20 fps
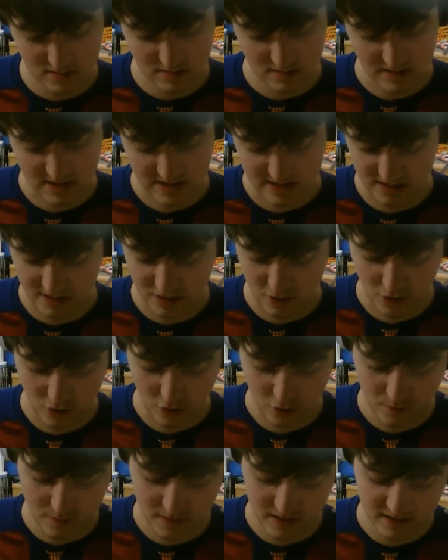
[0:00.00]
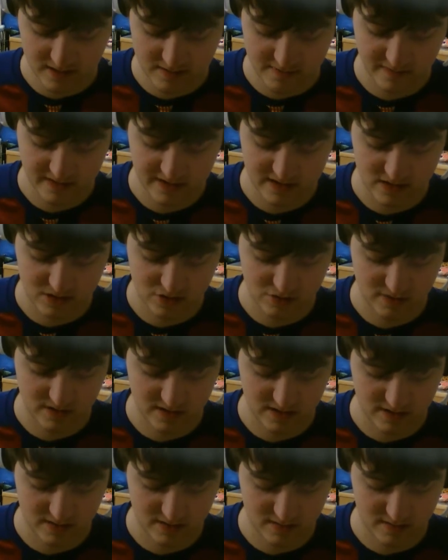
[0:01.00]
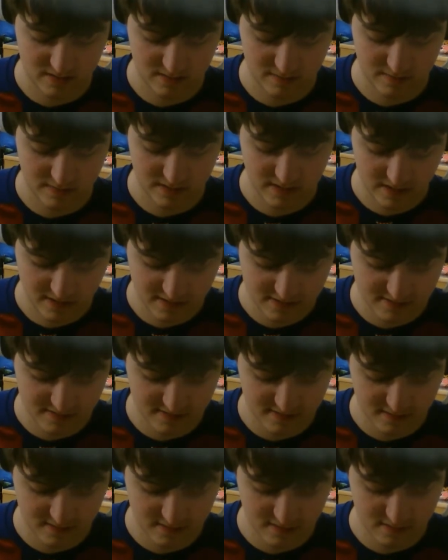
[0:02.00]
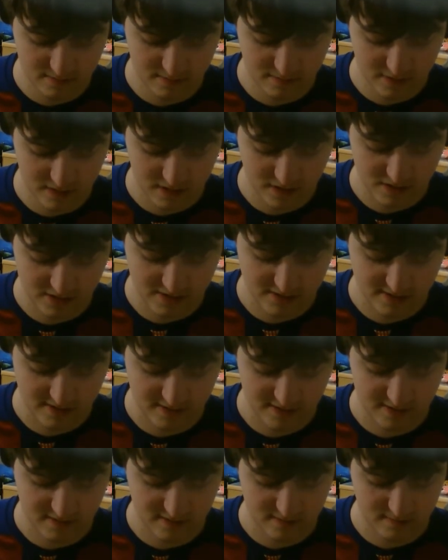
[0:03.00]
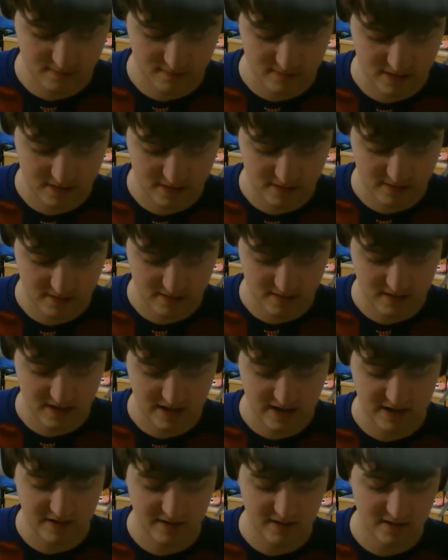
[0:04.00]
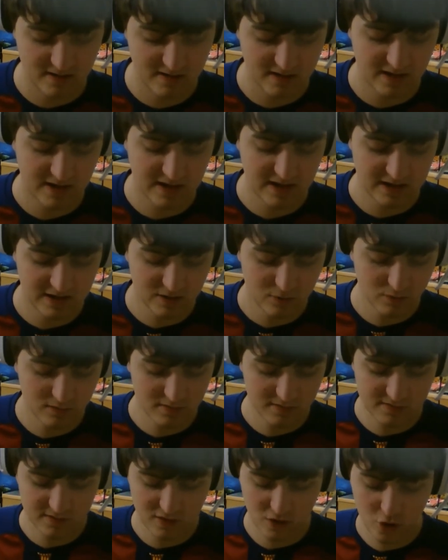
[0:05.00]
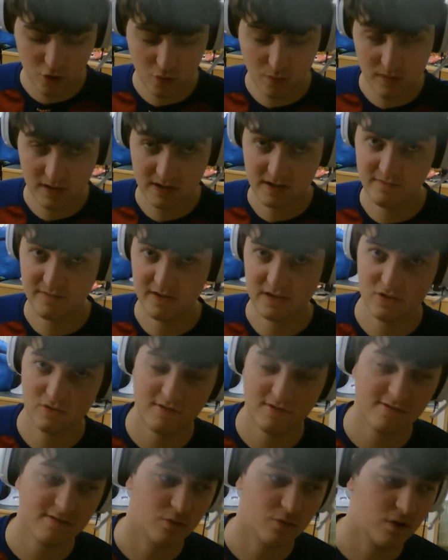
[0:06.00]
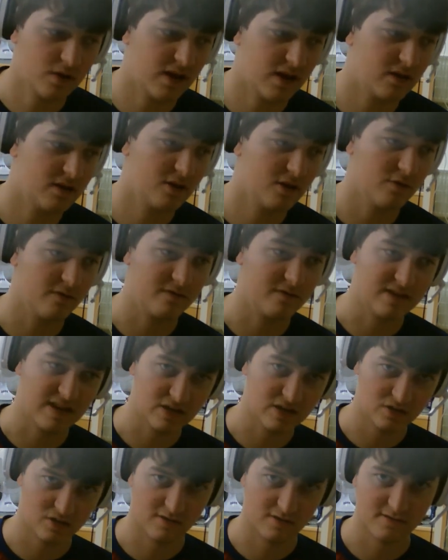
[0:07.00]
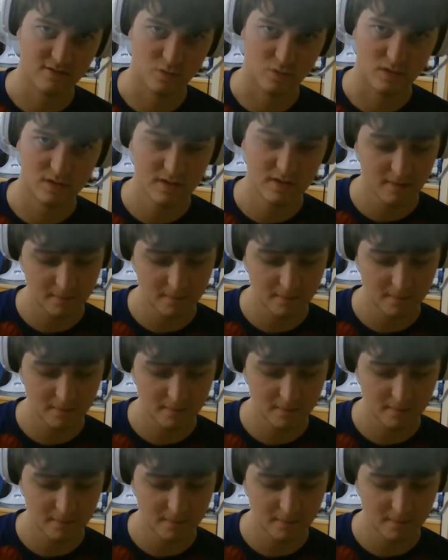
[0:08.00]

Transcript: And your opening inventory plus purchases, and it equals opening inventory, so what you have 10 chunks of wood